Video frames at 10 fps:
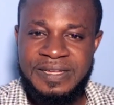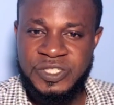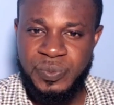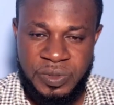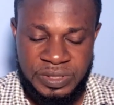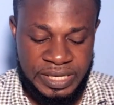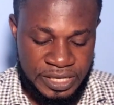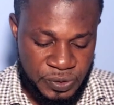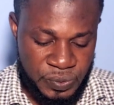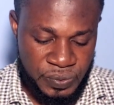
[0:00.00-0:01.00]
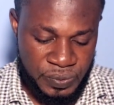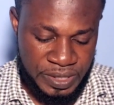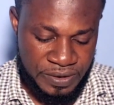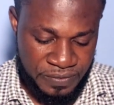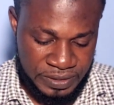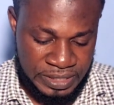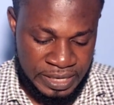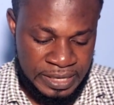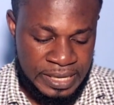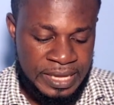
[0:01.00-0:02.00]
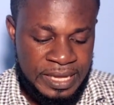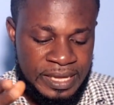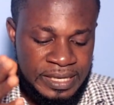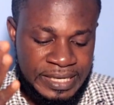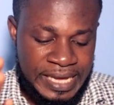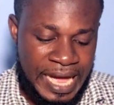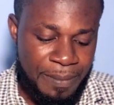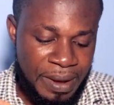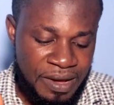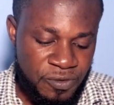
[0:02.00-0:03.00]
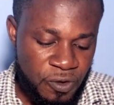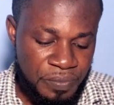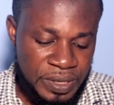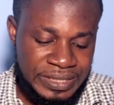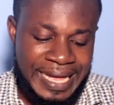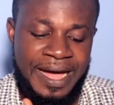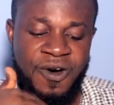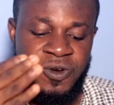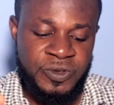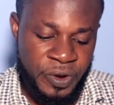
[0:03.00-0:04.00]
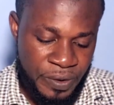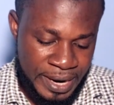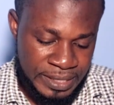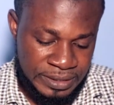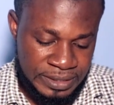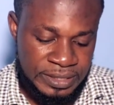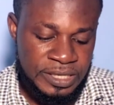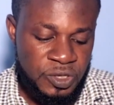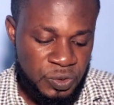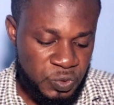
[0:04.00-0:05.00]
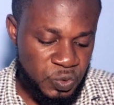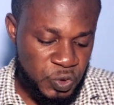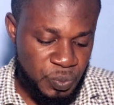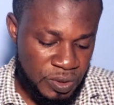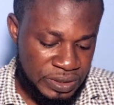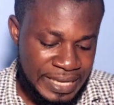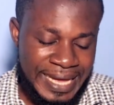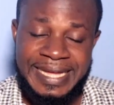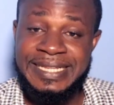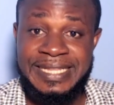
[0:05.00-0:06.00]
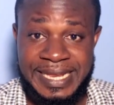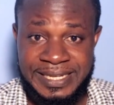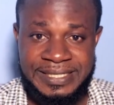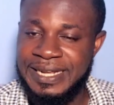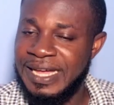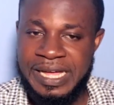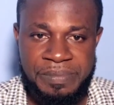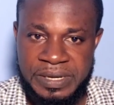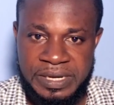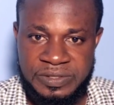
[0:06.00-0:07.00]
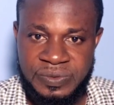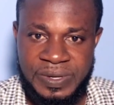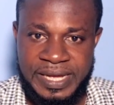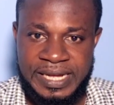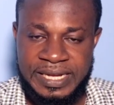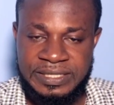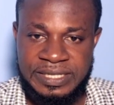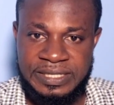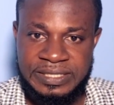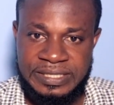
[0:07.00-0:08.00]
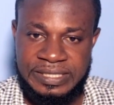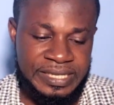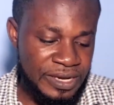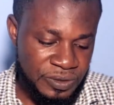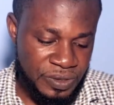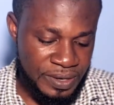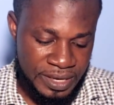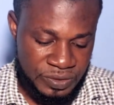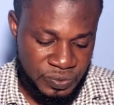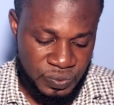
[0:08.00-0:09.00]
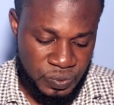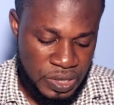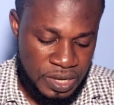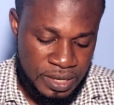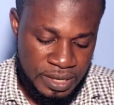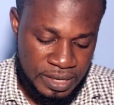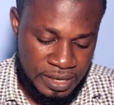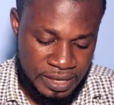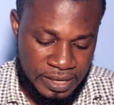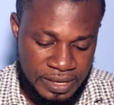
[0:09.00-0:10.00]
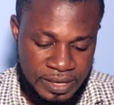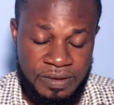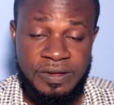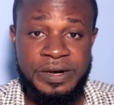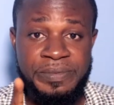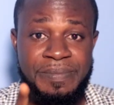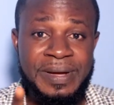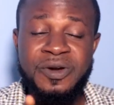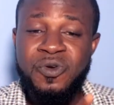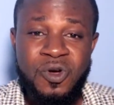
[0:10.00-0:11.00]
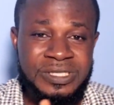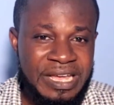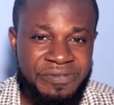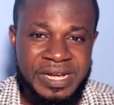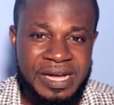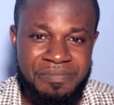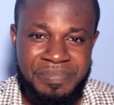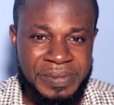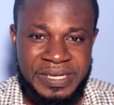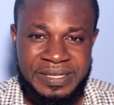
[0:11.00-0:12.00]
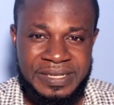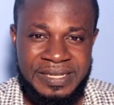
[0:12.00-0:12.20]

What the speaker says: sponsor you with a visa. The above companies are authorized to sponsor international applicants. So like I said, they are authorized to. Remember, not every company